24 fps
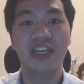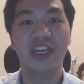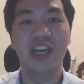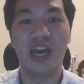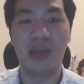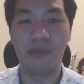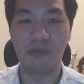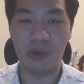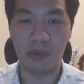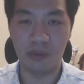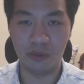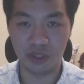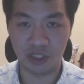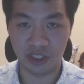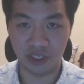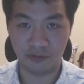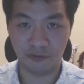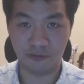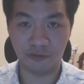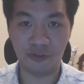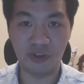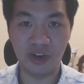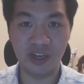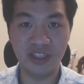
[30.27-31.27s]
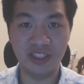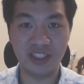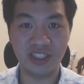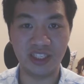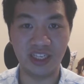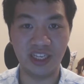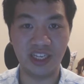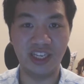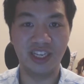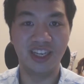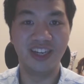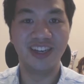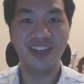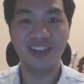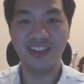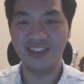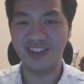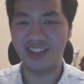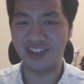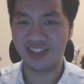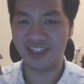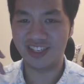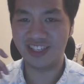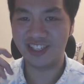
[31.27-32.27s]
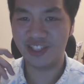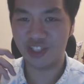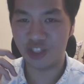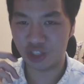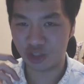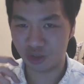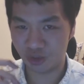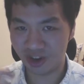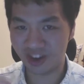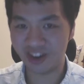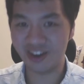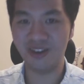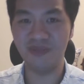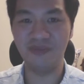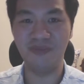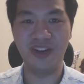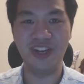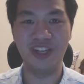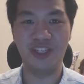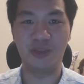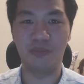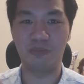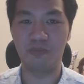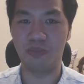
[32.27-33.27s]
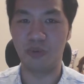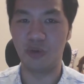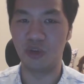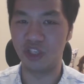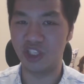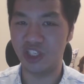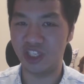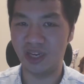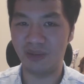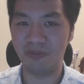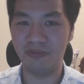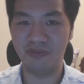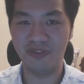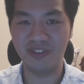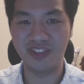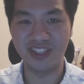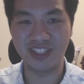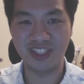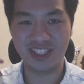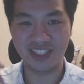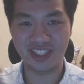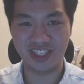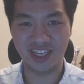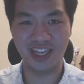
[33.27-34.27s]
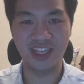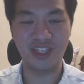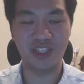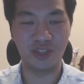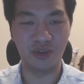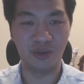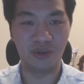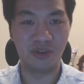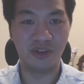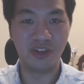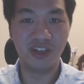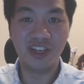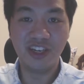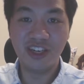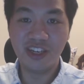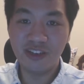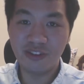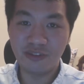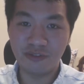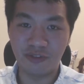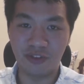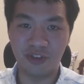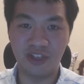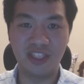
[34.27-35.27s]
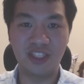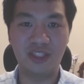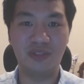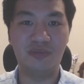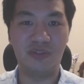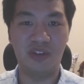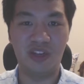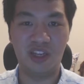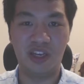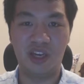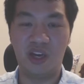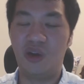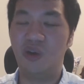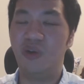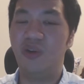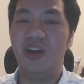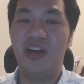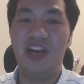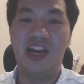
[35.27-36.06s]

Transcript: and Bubble Tea Frenzy that triggered me to push up the schedule for this video,